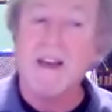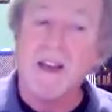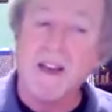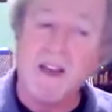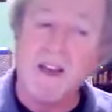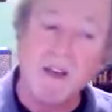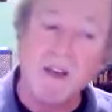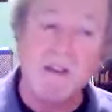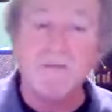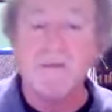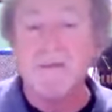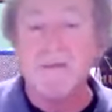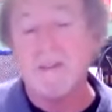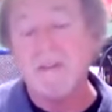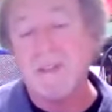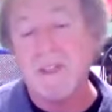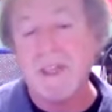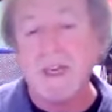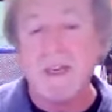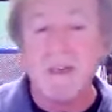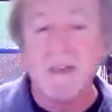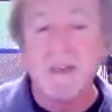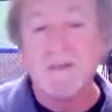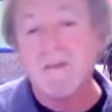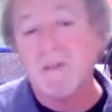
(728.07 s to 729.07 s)
Elephant,
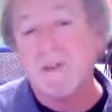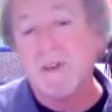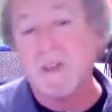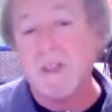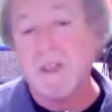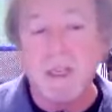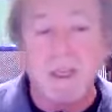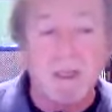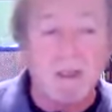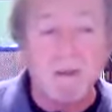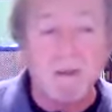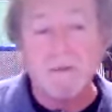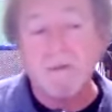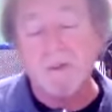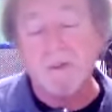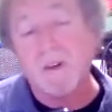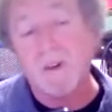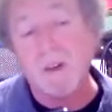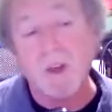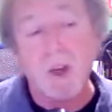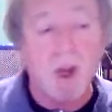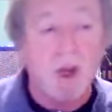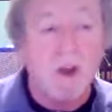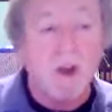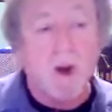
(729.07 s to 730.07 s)
elephant,
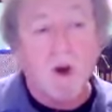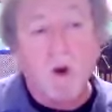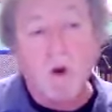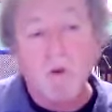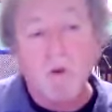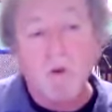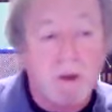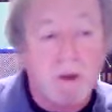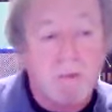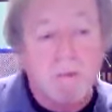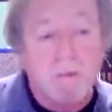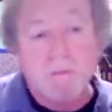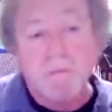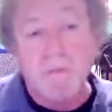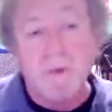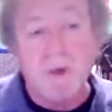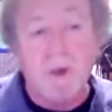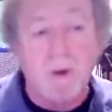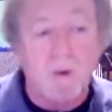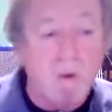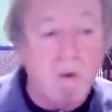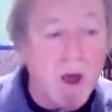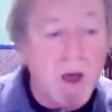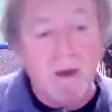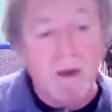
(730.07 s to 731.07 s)
elephant. Oh, let me
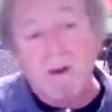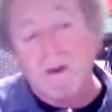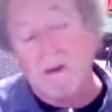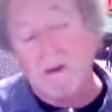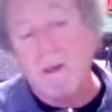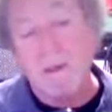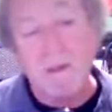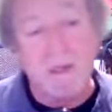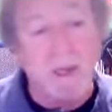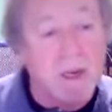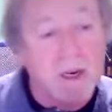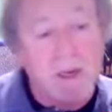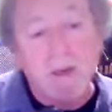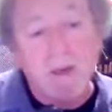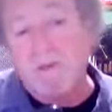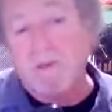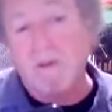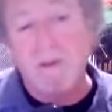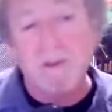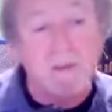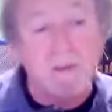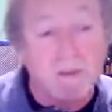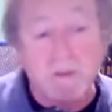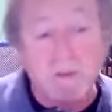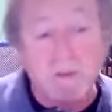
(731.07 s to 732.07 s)
ride on an elephant.